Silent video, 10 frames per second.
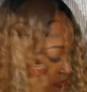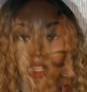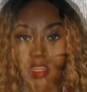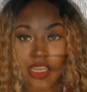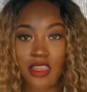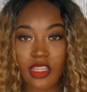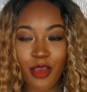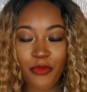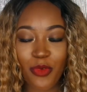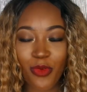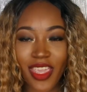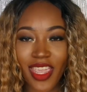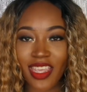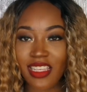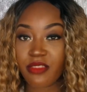The length of the
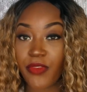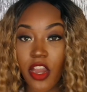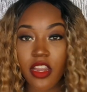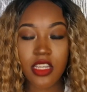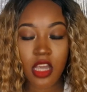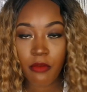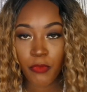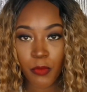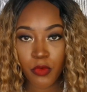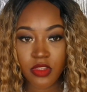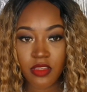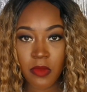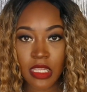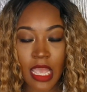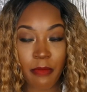wig is very comfortable to me.